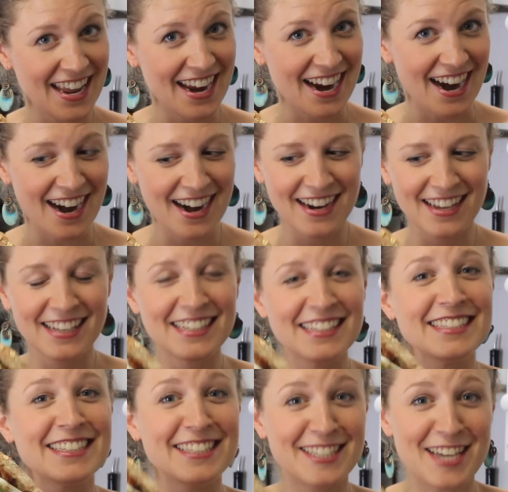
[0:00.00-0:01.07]
here.
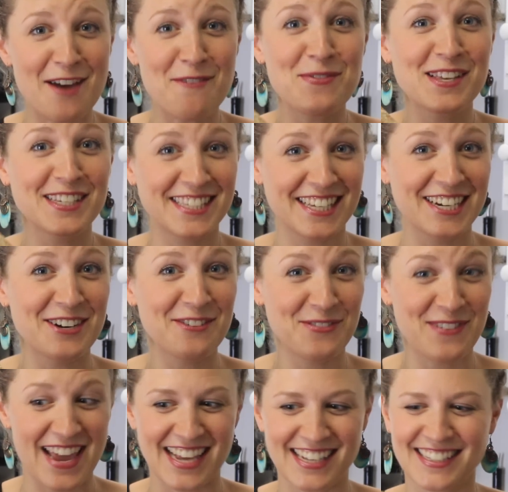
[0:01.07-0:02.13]
Stuff this in your
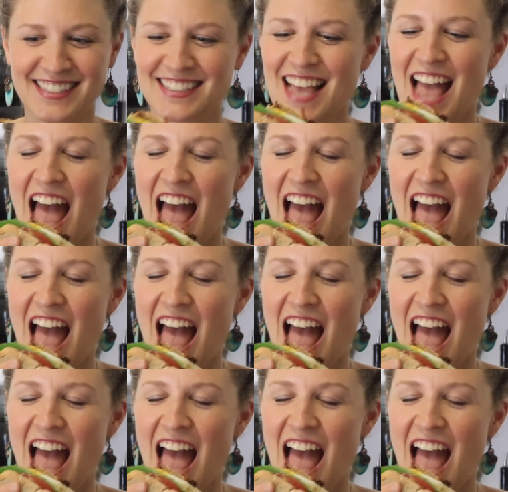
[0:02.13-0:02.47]
face.